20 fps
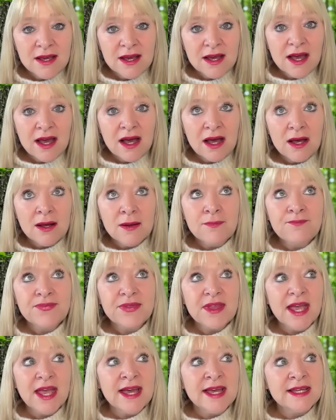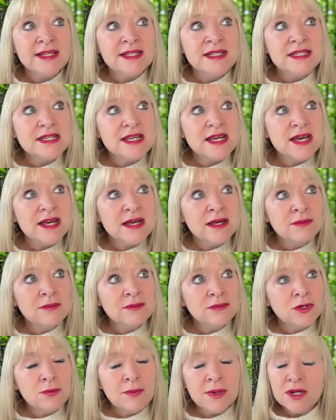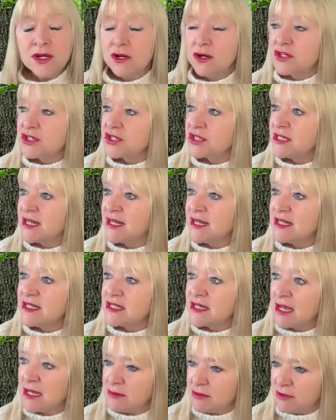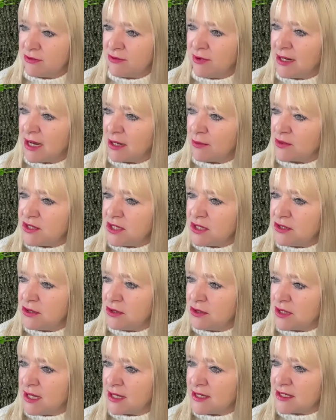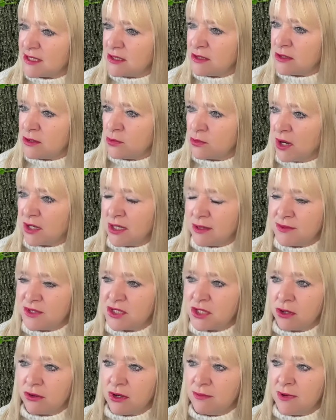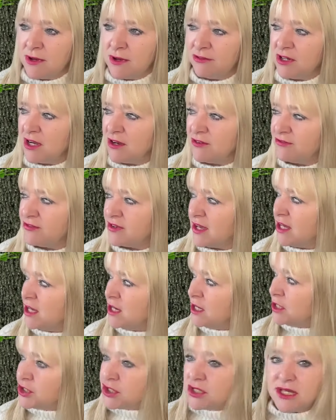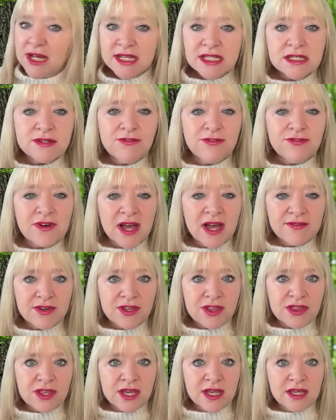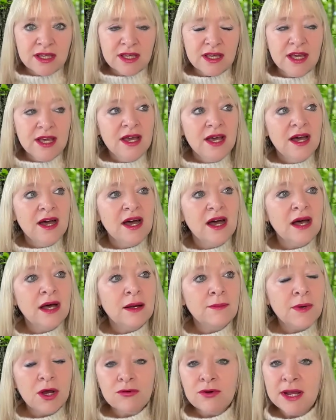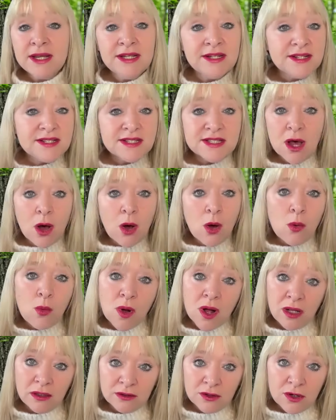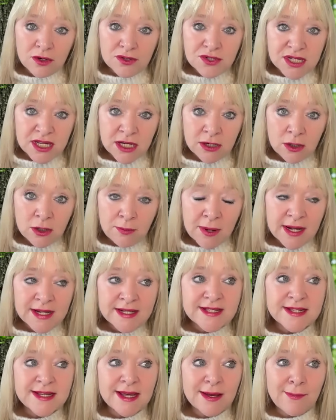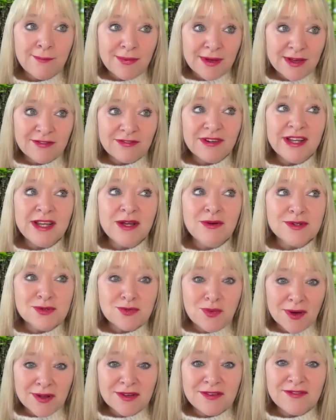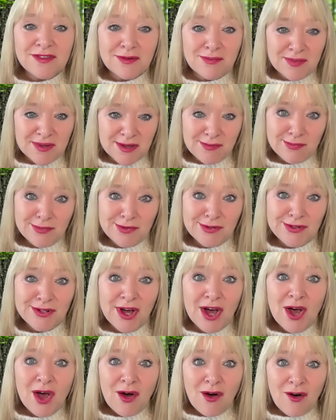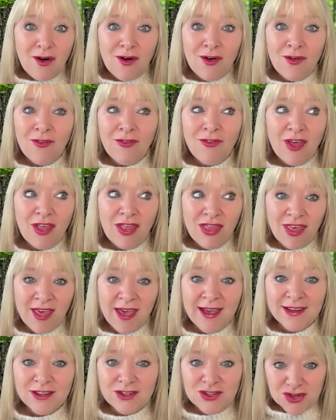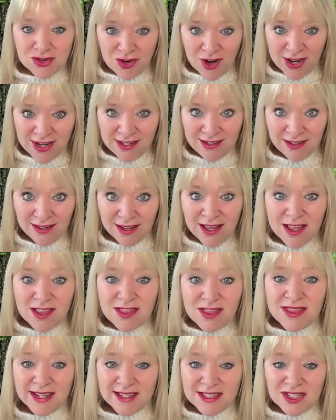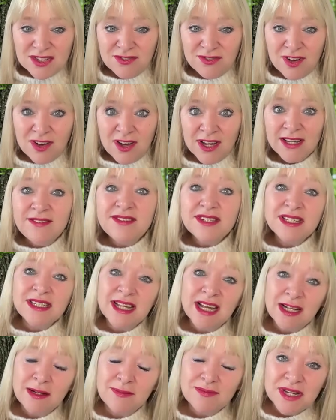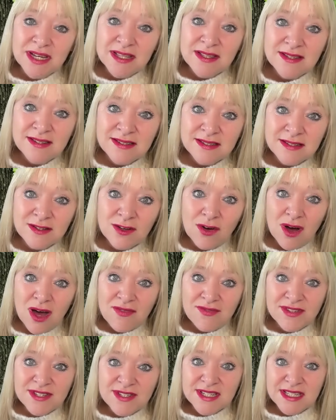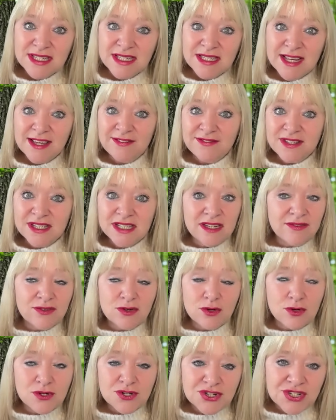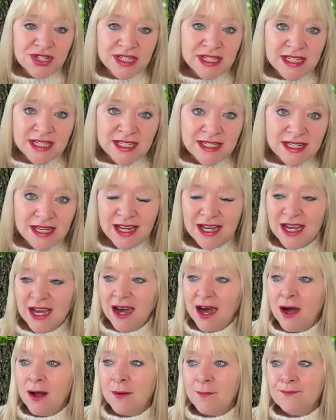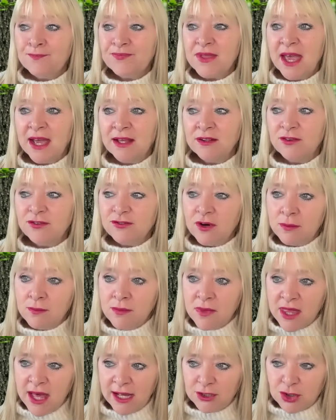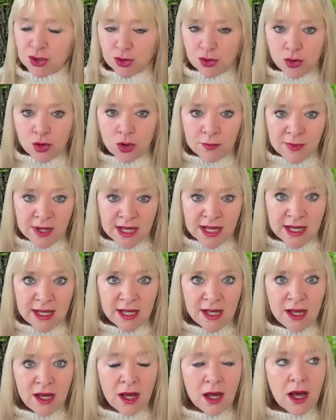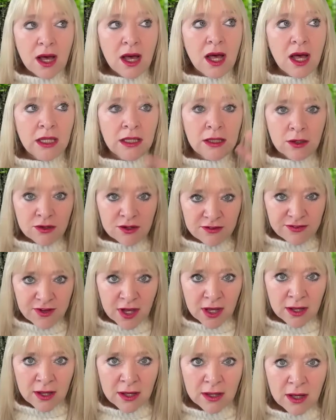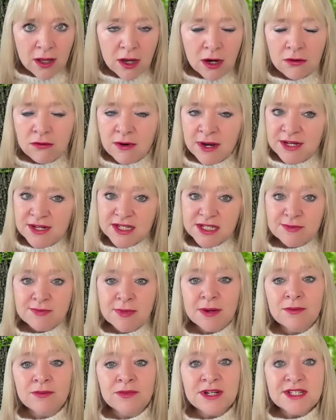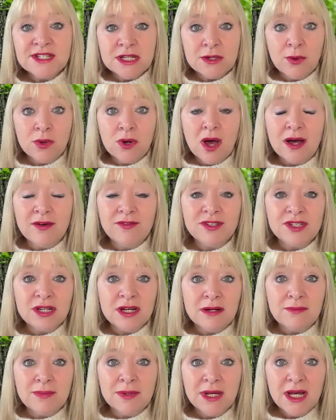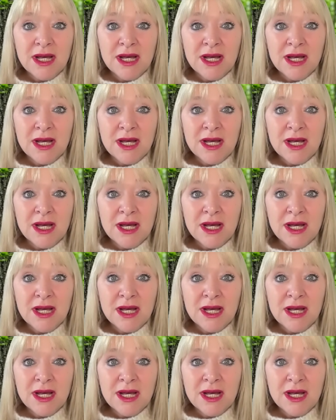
Oh my gosh, the date escapes me right now. Was it 2001? I'm sorry, Beverly, I forget. 2005, I think. Horrendous. The whole world got to hear about it. And Beverly was one of the people on that train that survived and helped others and got others to safety. Of course she did. And from that trauma, a lot of her horrendous memories that were covered up